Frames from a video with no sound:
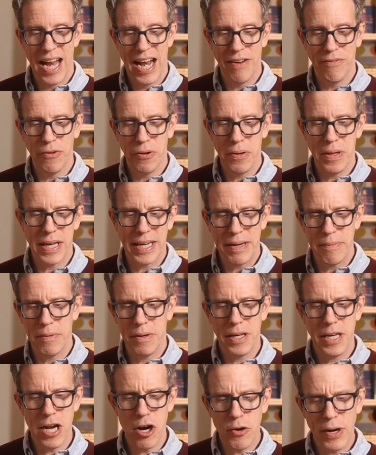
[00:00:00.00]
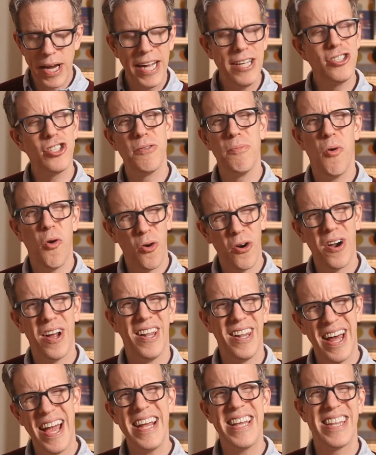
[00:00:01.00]
And I'm one of the you know kids are more
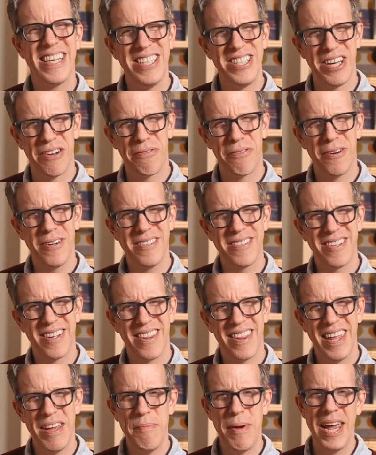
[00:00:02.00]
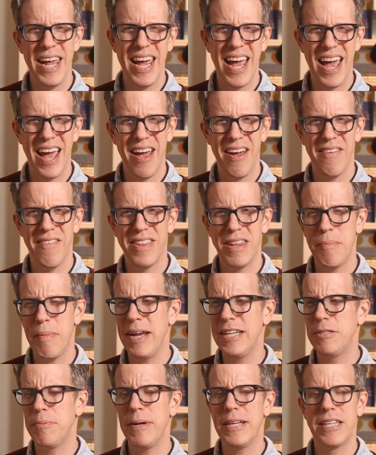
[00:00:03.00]
alike than different. They may have they
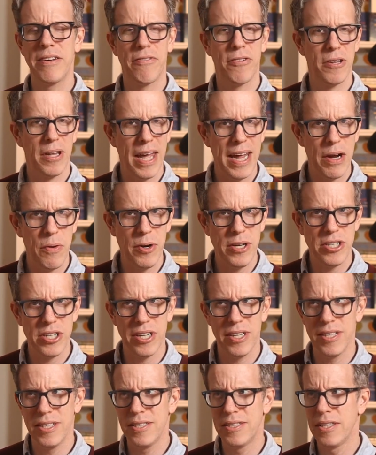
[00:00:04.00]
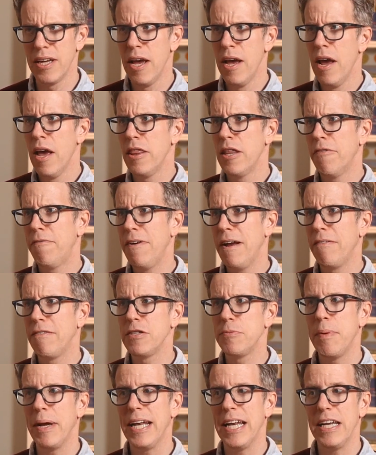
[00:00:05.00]
may speak different languages. Their
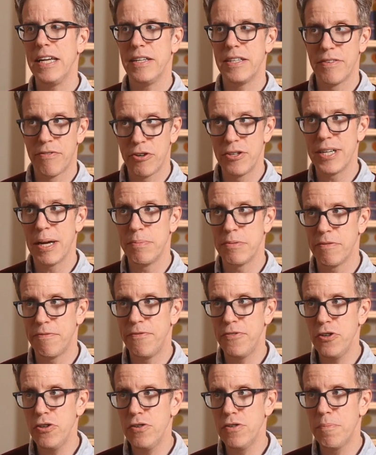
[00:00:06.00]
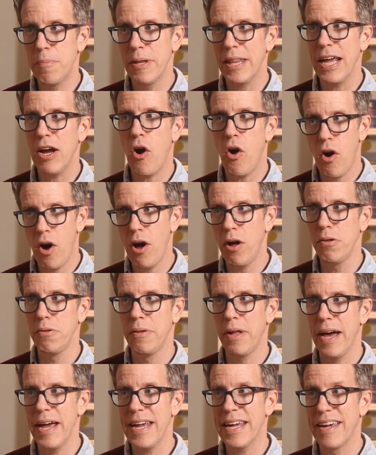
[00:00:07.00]
families may eat different types of food, but they
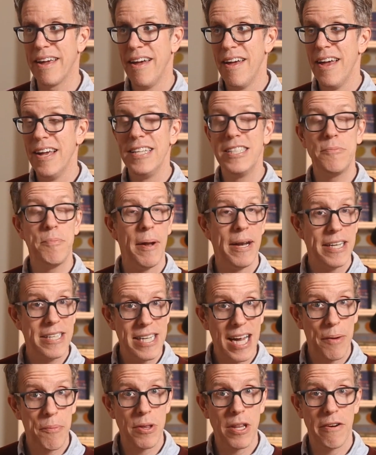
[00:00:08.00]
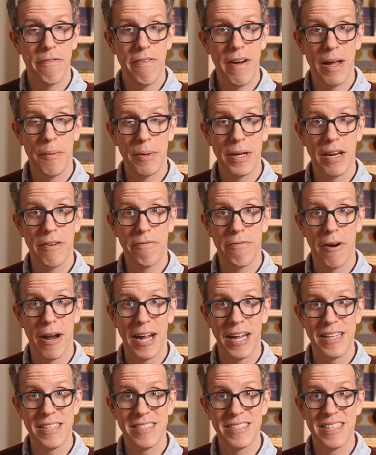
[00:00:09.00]
all like spending time with their family and
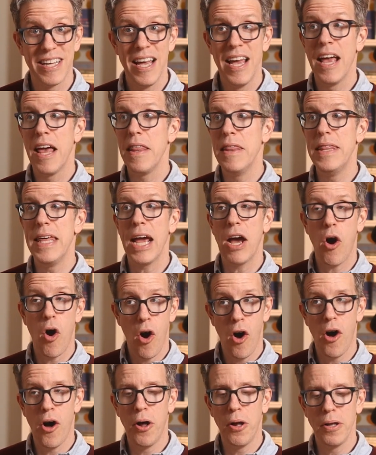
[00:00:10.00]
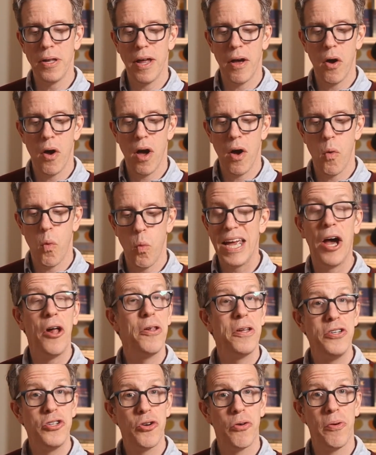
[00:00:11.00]
friends. They all they
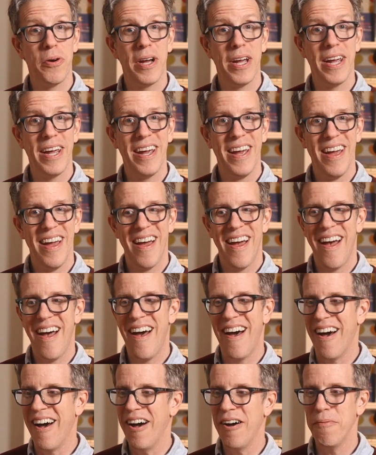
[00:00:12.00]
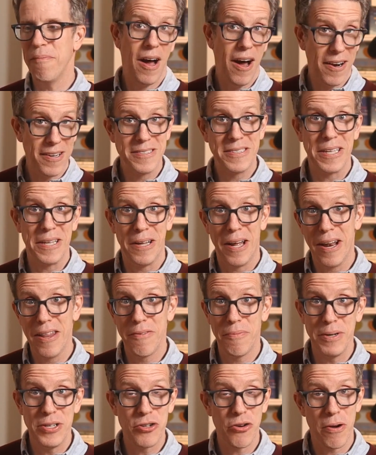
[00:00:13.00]
all enjoy. Uh, honestly, a lot
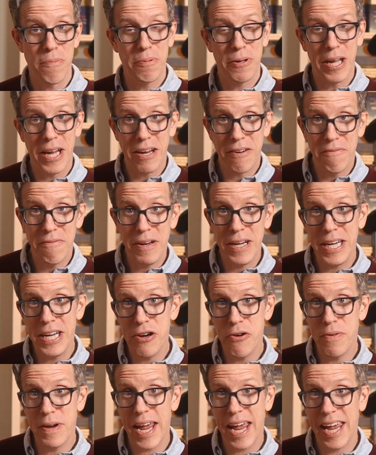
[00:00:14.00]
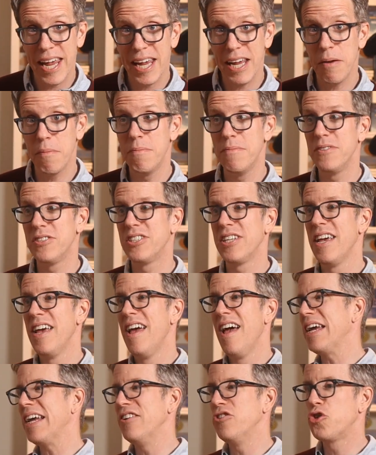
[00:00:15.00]
of them enjoy playing video games.
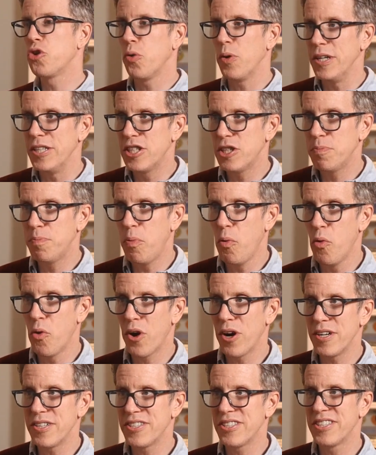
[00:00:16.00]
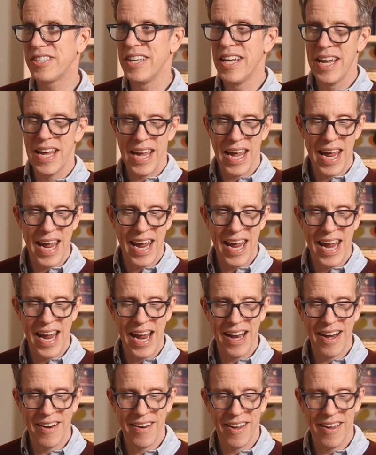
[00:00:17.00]
They enjoy sports.
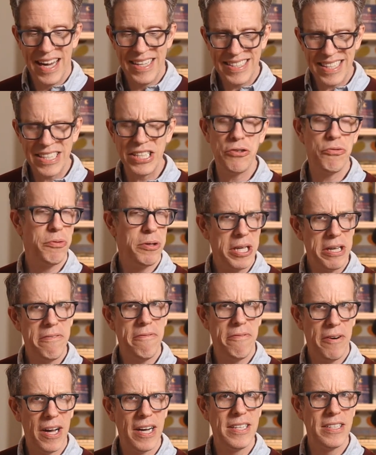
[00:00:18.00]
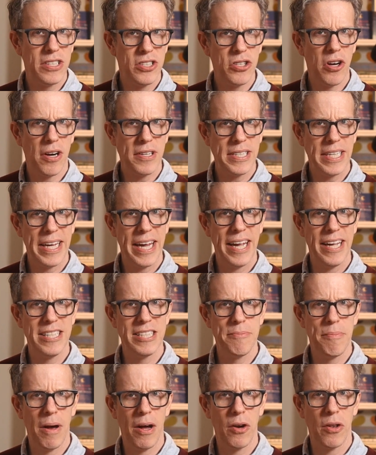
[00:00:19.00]
And it's actually really fun to talk to
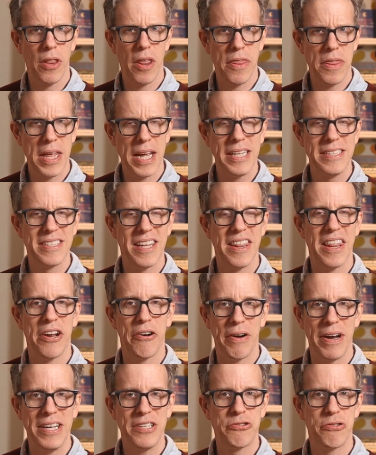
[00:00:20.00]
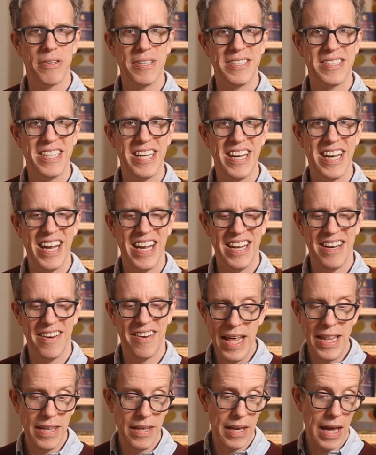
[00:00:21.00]
kids about the things that they're interested
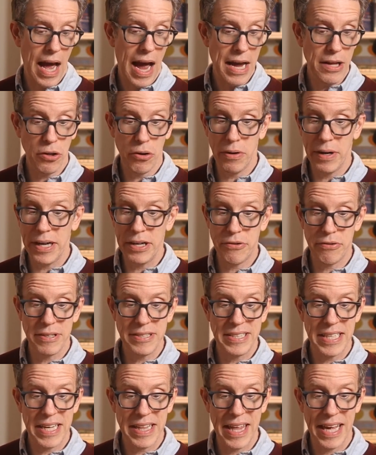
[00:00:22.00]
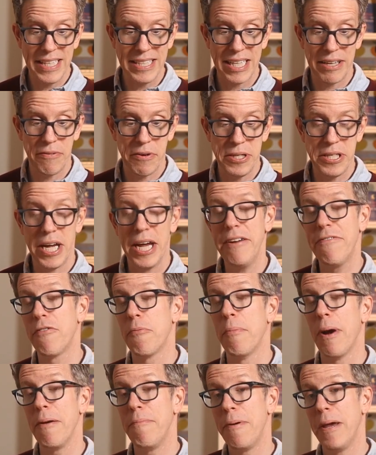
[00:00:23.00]
in. And I learn interesting things every day
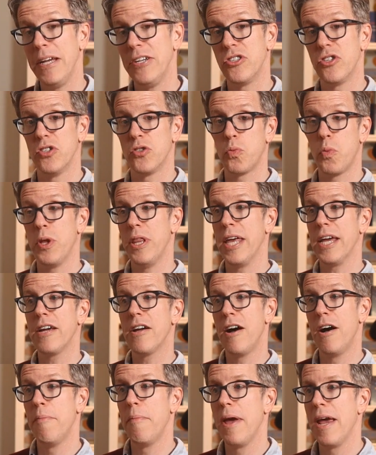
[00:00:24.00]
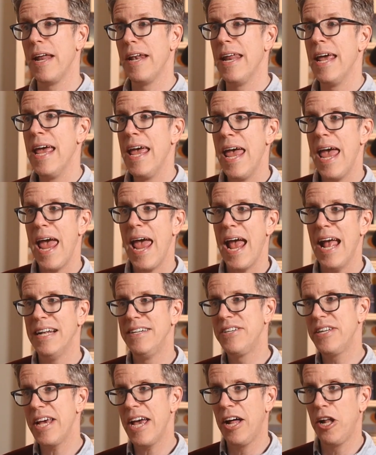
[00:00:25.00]
from my patients when they come in
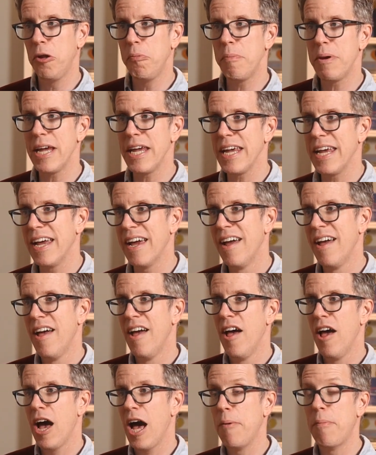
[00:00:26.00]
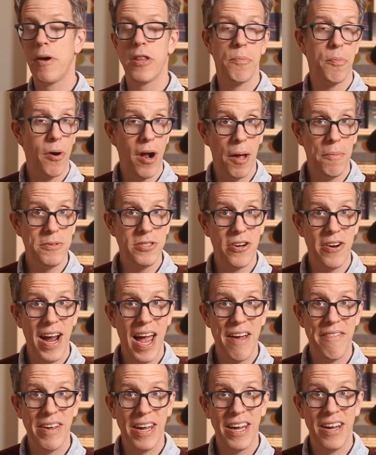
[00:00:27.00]
and tell me about the problems they're
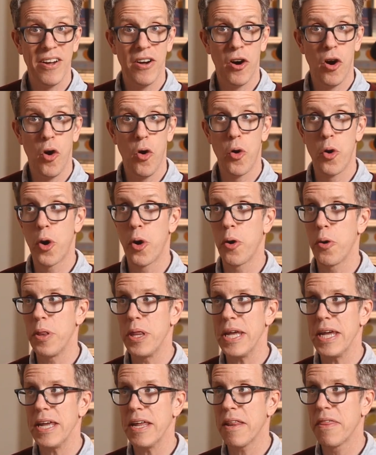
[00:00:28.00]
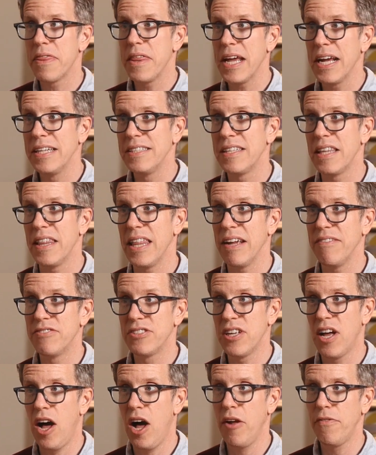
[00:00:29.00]
having or the things that
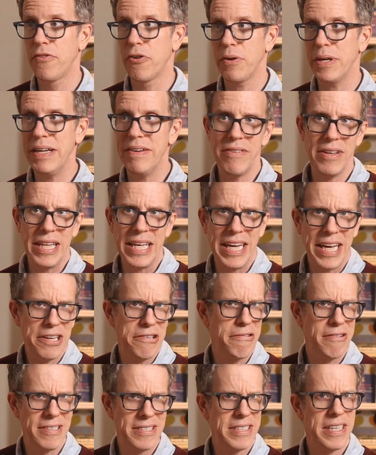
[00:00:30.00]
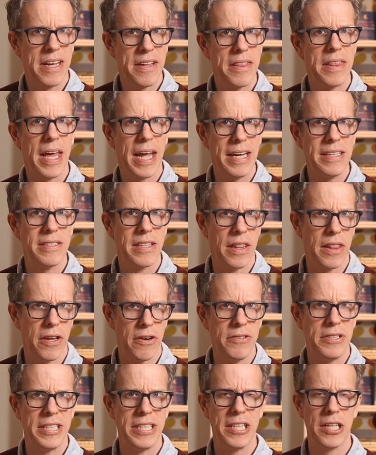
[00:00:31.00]
they've solved or even the interesting things
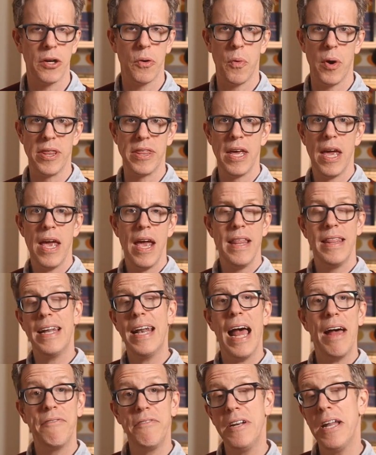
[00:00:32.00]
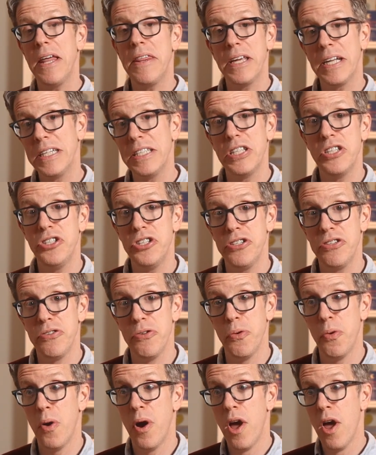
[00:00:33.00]
that they're dealing with that have nothing to
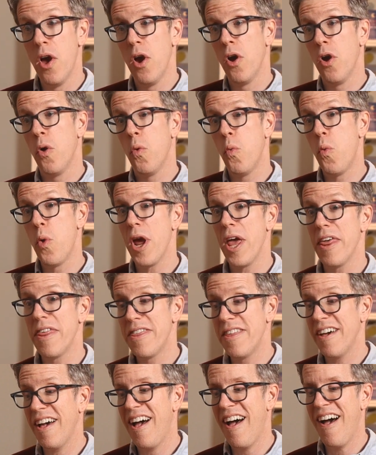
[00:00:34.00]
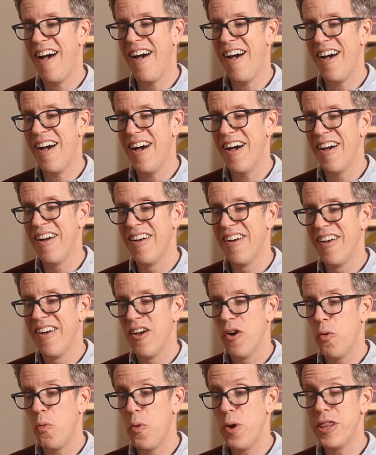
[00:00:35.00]
do with, uh,
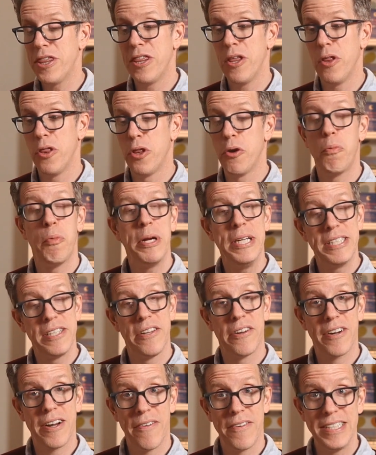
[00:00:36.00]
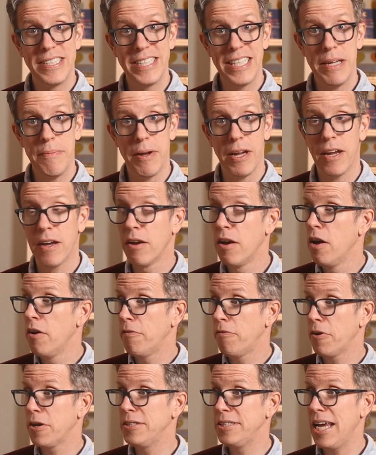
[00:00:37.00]
with the reason they're coming to see me.
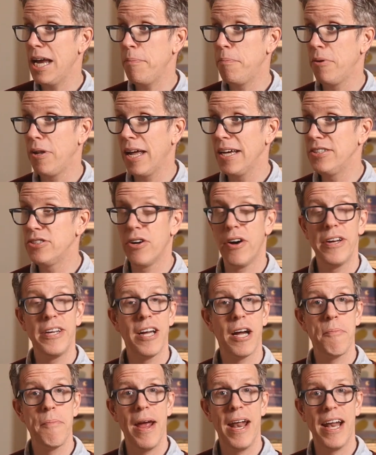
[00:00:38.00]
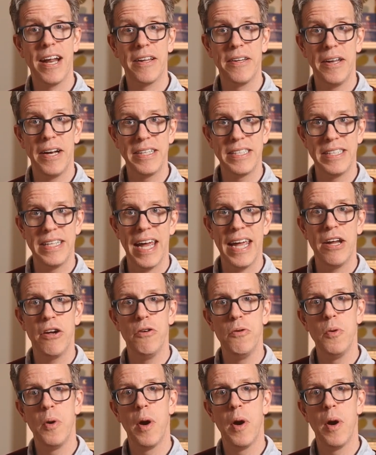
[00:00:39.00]
For example, I saw a young man in clinic today